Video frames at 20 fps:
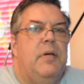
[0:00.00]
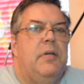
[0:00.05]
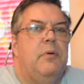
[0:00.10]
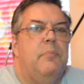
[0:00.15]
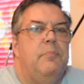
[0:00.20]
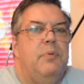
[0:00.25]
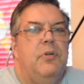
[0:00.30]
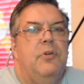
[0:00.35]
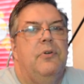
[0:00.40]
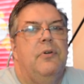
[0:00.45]

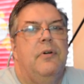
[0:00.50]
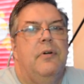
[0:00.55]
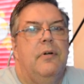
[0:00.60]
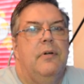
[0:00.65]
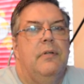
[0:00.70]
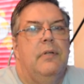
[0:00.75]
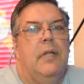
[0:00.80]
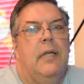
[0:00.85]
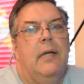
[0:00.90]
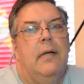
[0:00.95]
computer
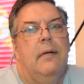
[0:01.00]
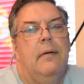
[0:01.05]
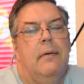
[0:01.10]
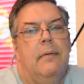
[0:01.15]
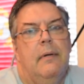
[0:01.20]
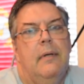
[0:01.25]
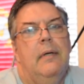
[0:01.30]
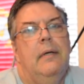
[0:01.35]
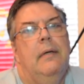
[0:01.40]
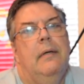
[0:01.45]
and then,
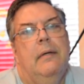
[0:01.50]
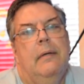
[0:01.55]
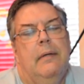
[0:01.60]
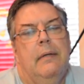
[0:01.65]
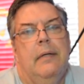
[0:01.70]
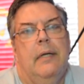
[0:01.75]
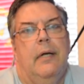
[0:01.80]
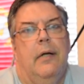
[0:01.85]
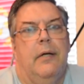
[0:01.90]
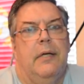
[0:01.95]

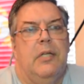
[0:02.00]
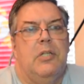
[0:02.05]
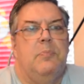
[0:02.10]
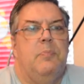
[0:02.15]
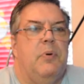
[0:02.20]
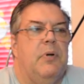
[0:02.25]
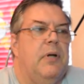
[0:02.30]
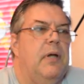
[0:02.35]
gets put